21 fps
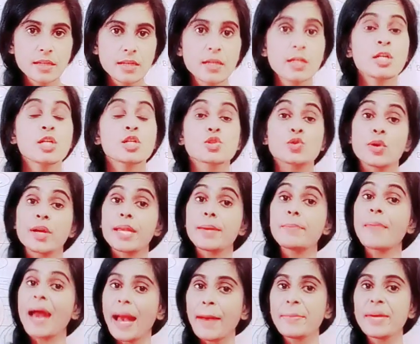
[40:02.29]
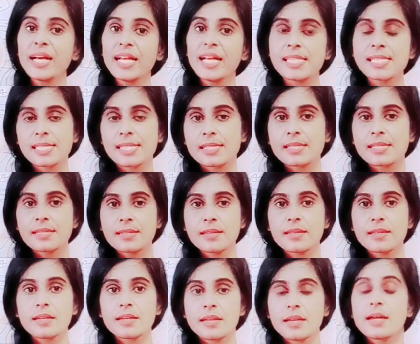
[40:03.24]
So, in mammals,
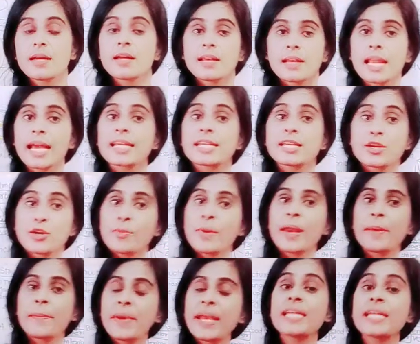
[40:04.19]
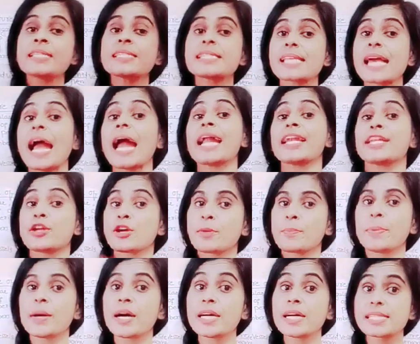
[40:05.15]
like human beings and your
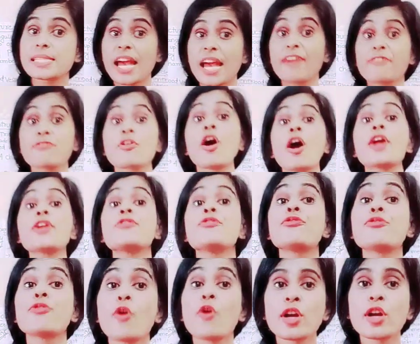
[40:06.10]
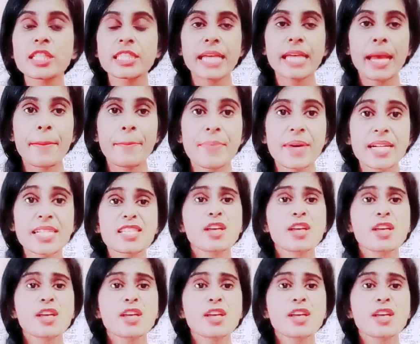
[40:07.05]
birds have got 4 chambers.